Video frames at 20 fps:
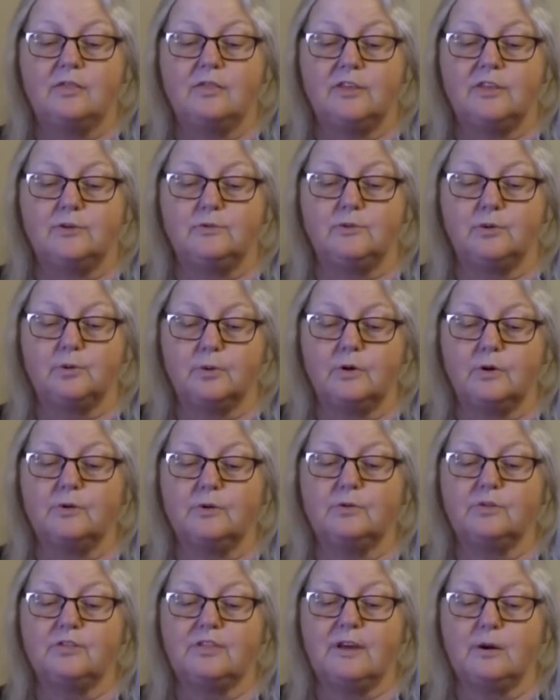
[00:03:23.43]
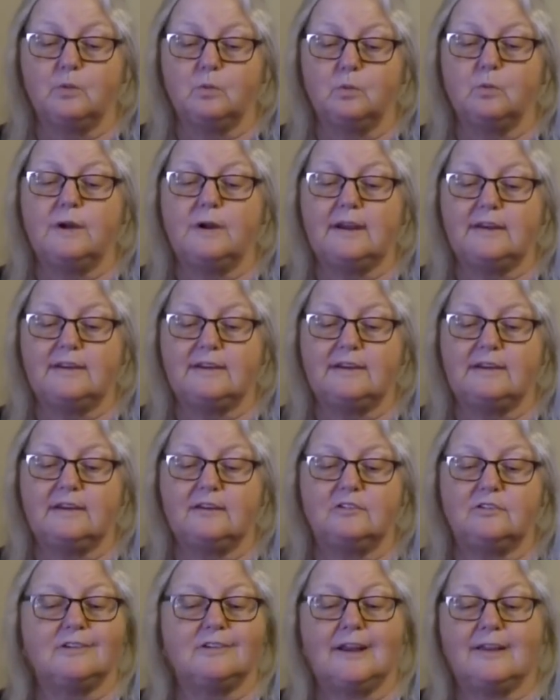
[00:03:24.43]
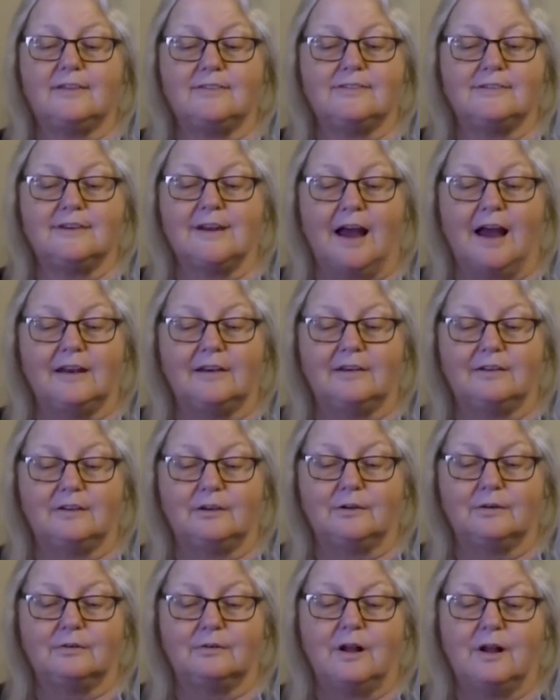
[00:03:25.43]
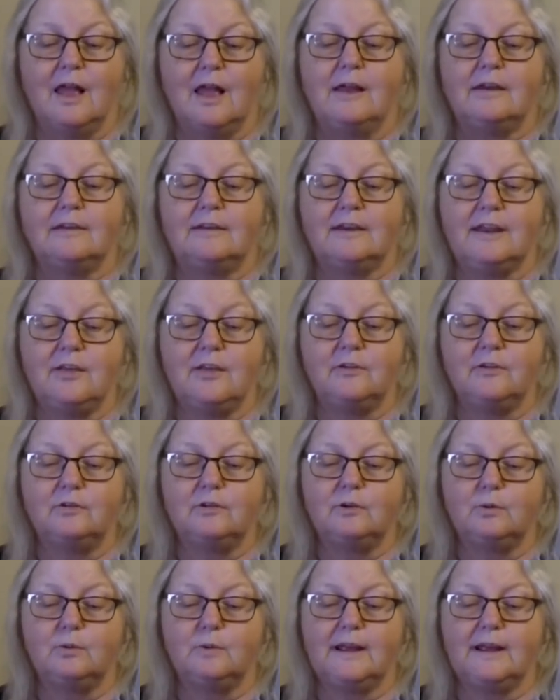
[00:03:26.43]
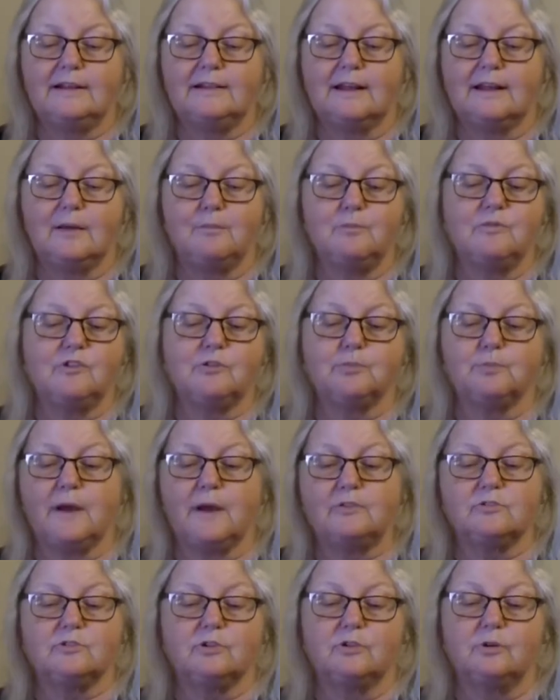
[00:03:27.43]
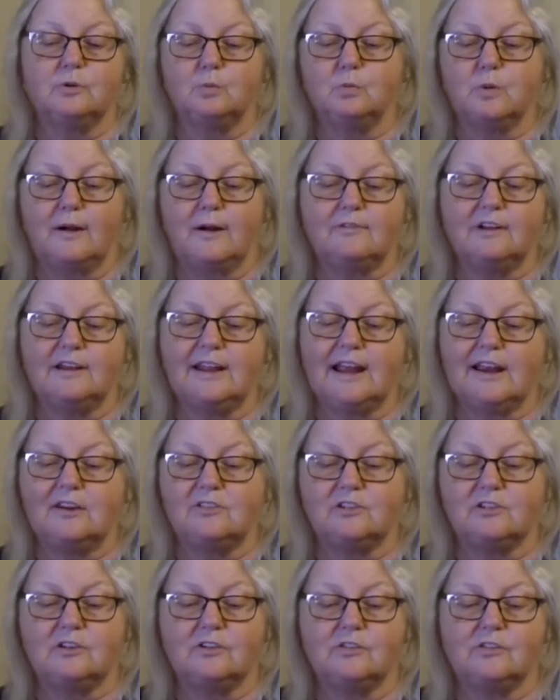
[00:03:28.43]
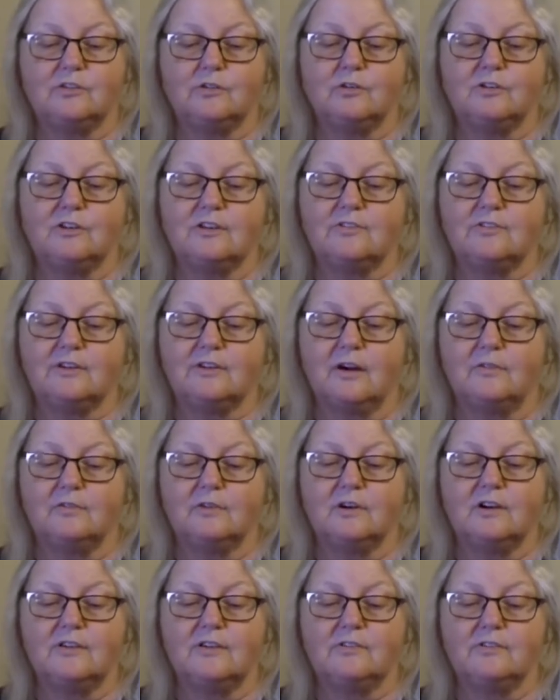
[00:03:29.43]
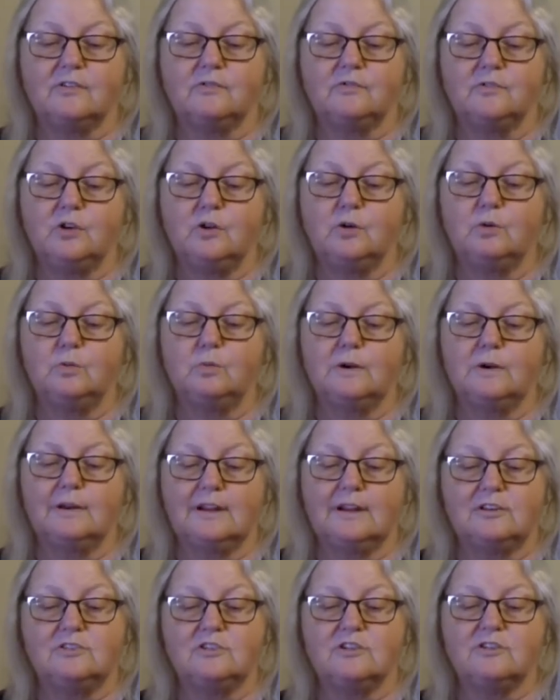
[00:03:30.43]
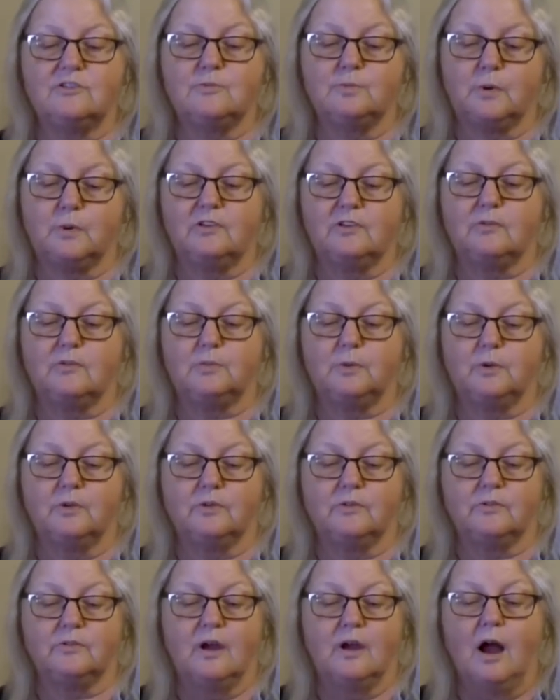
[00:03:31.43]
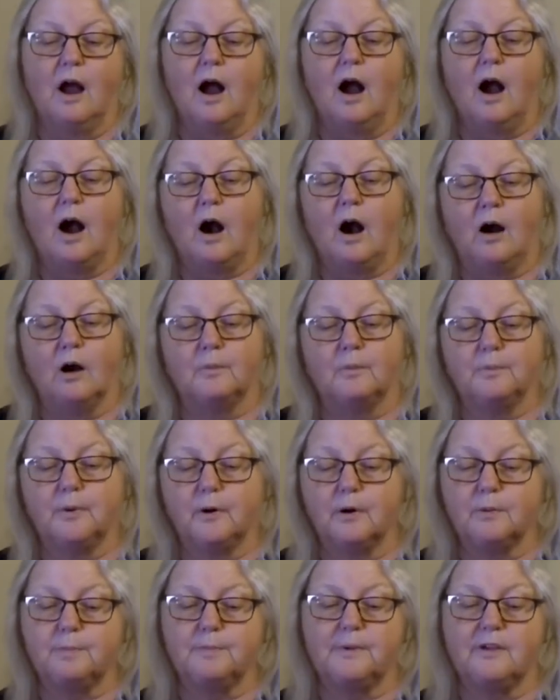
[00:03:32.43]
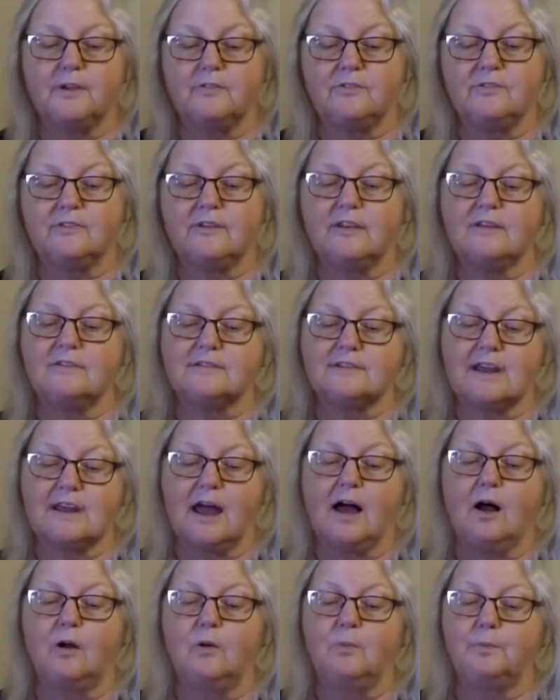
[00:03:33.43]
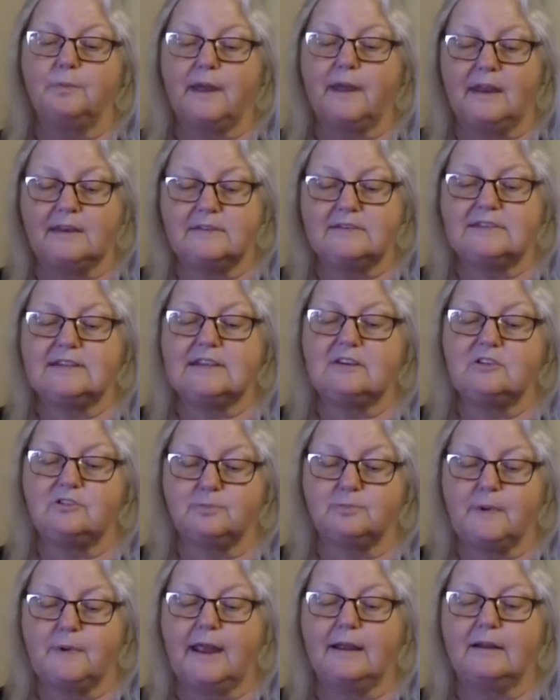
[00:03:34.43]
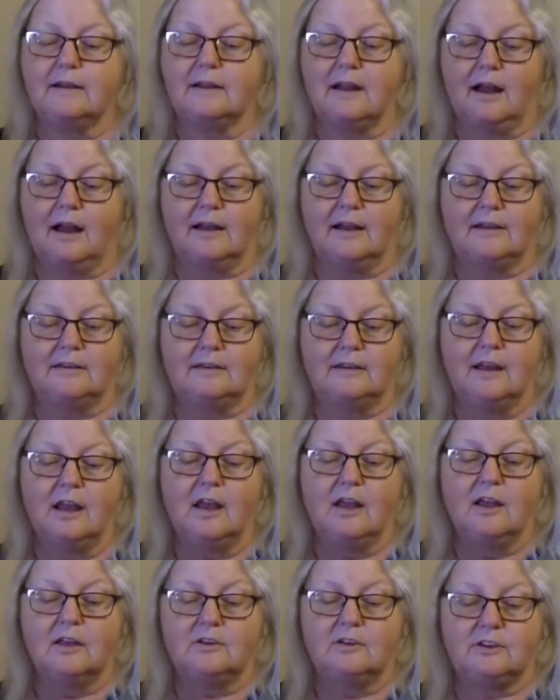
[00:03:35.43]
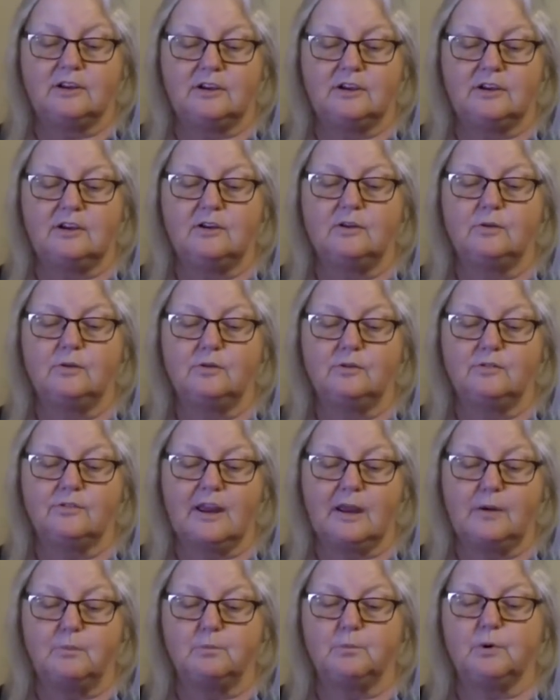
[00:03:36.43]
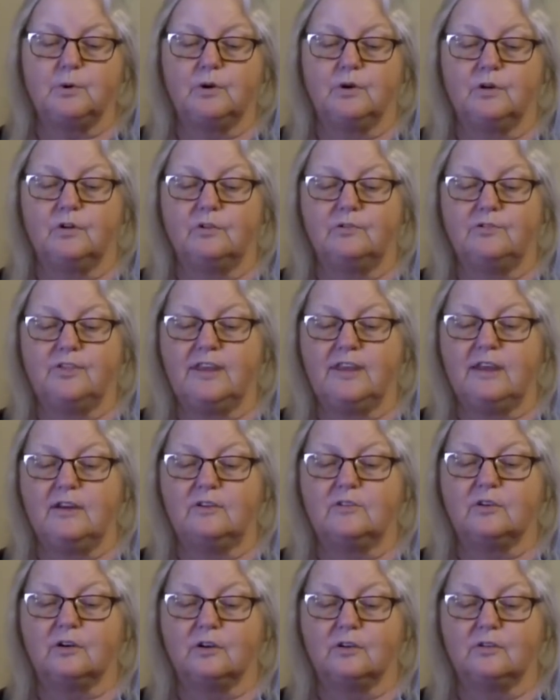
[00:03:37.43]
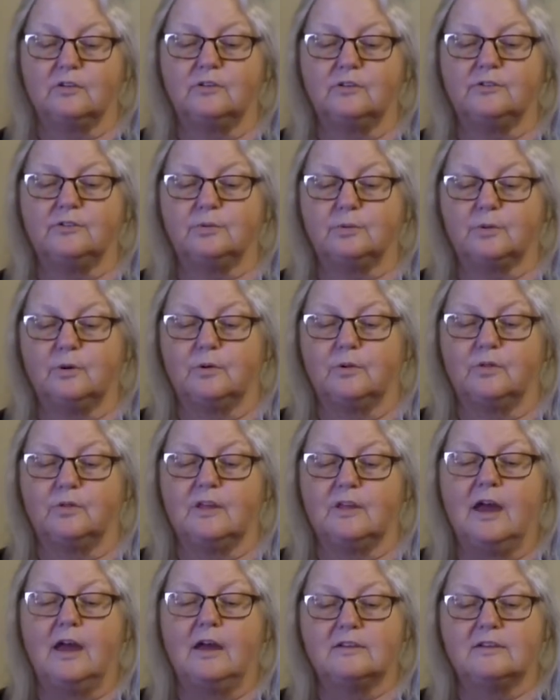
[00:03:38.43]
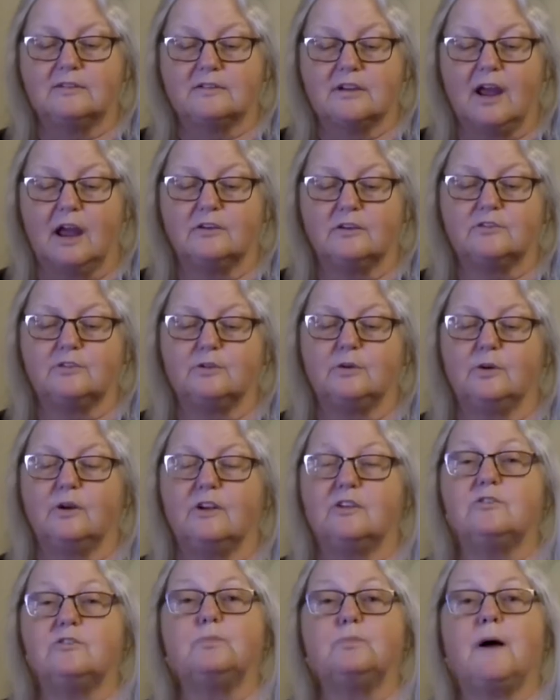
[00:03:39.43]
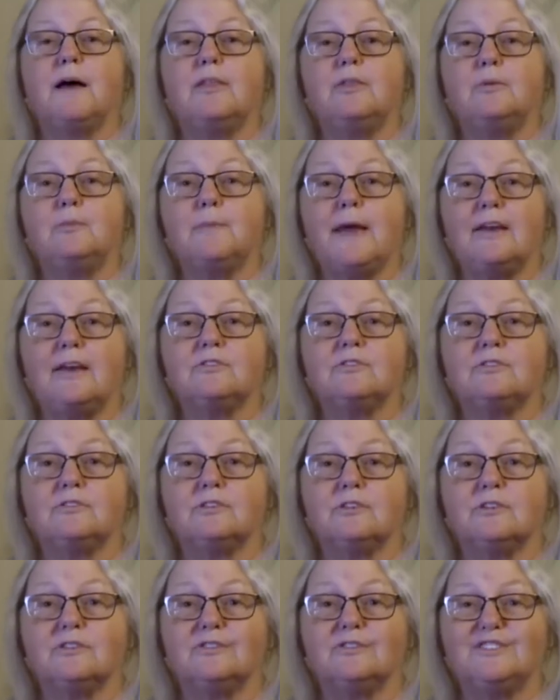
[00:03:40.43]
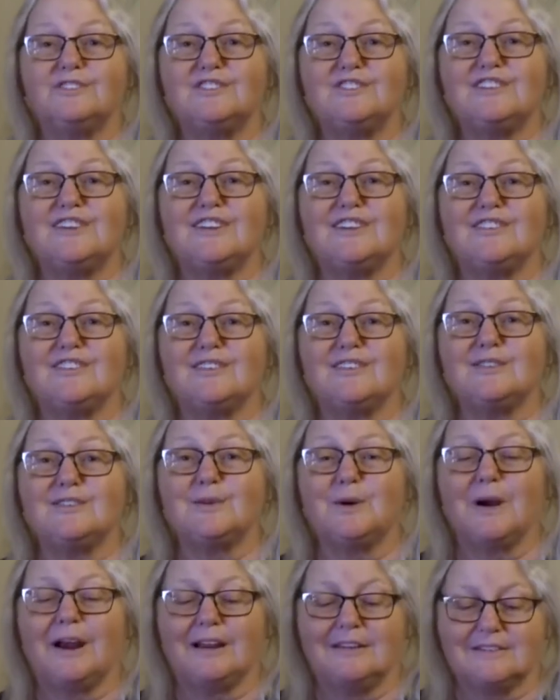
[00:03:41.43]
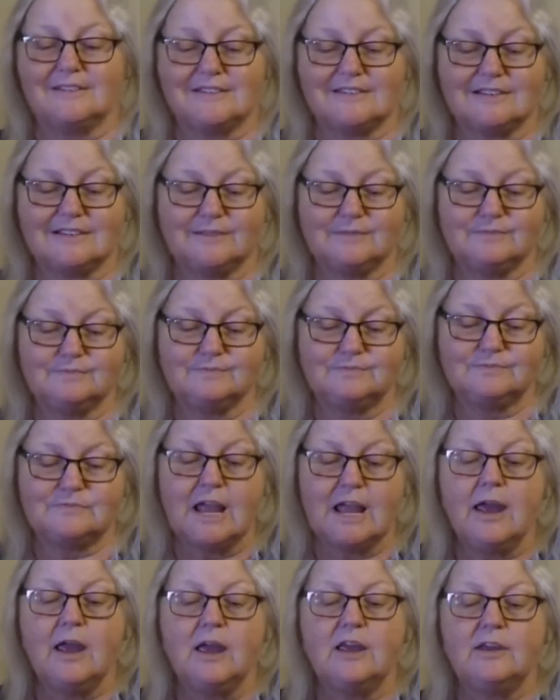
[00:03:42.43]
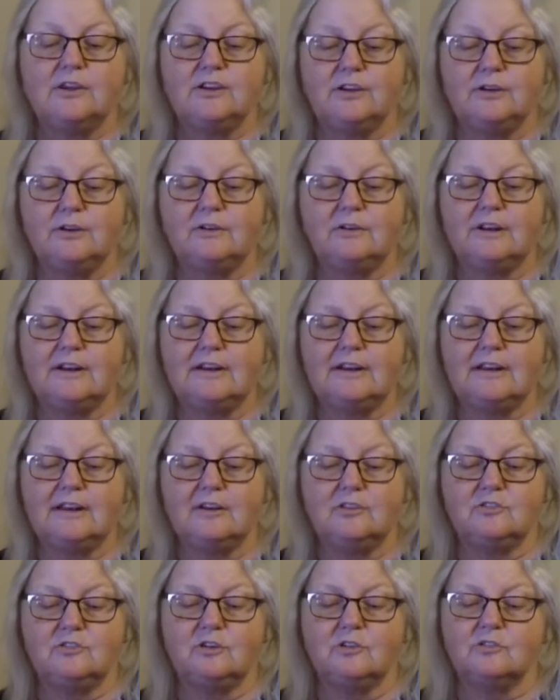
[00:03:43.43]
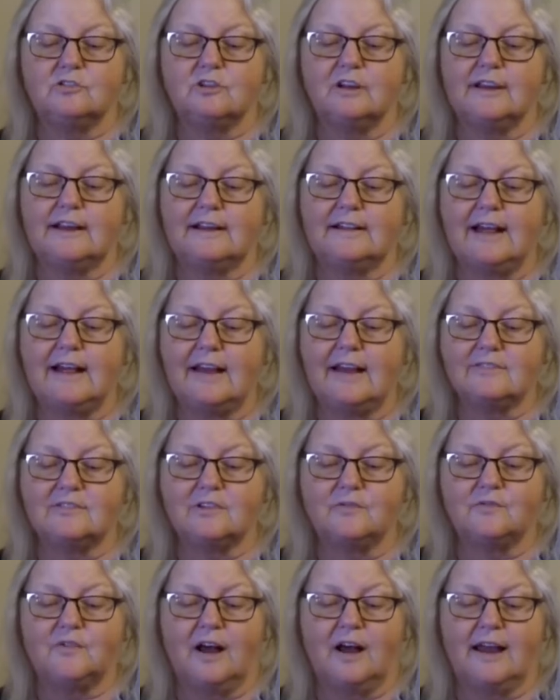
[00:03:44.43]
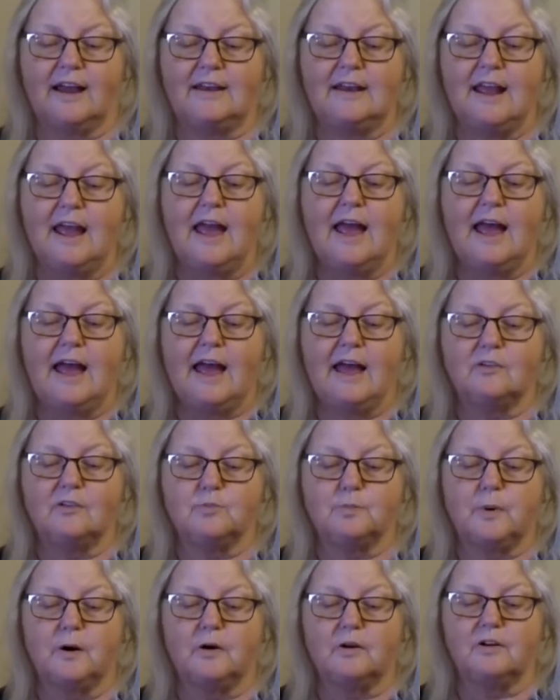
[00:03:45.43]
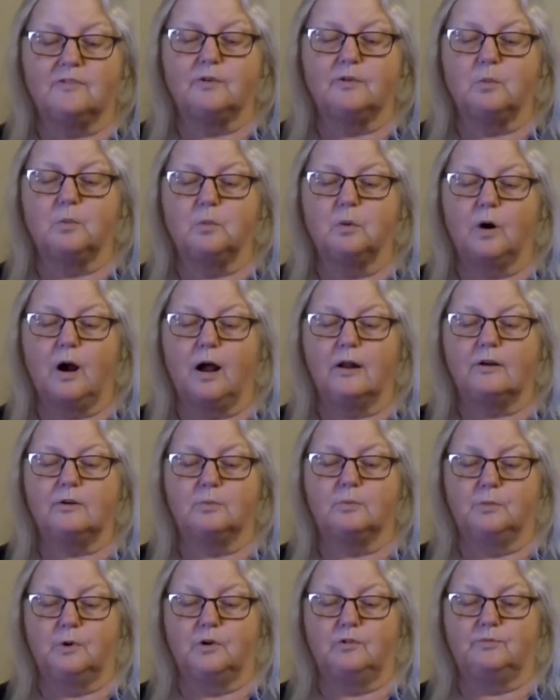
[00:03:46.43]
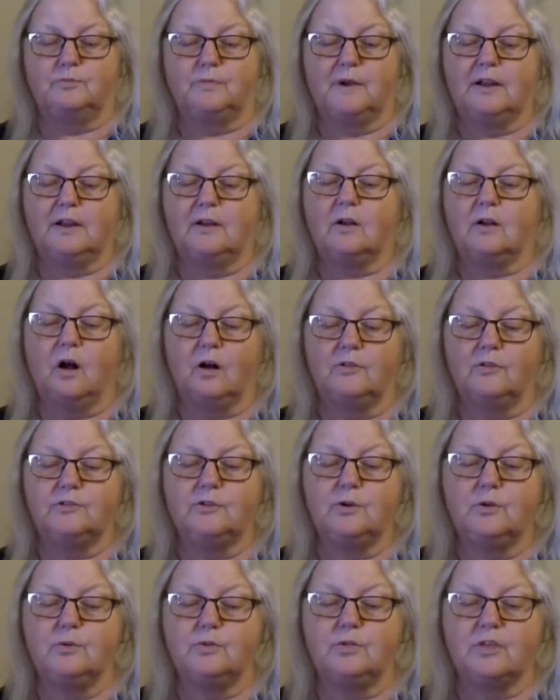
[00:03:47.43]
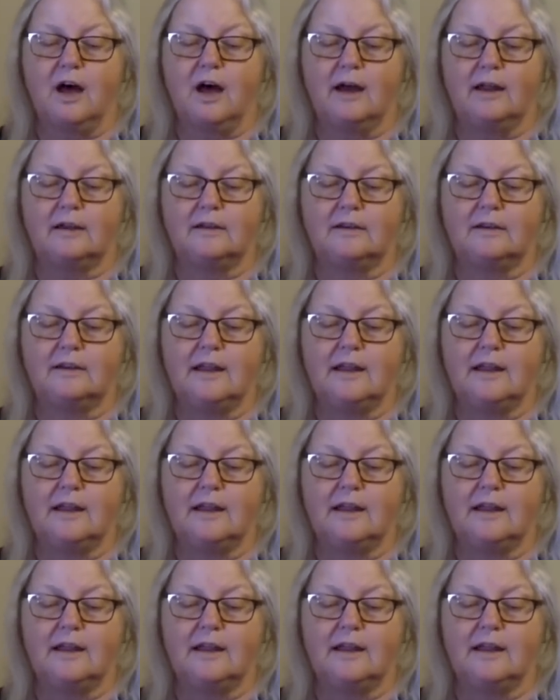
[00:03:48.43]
The truth that we teach is not new. Neither do we claim special revelations or discoveries of new religious principles. Our purpose is to help and teach mankind to use and prove the eternal truth taught to us by the Master, Jesus Christ. Unity is usually classified as part of a broader movement called New Thought.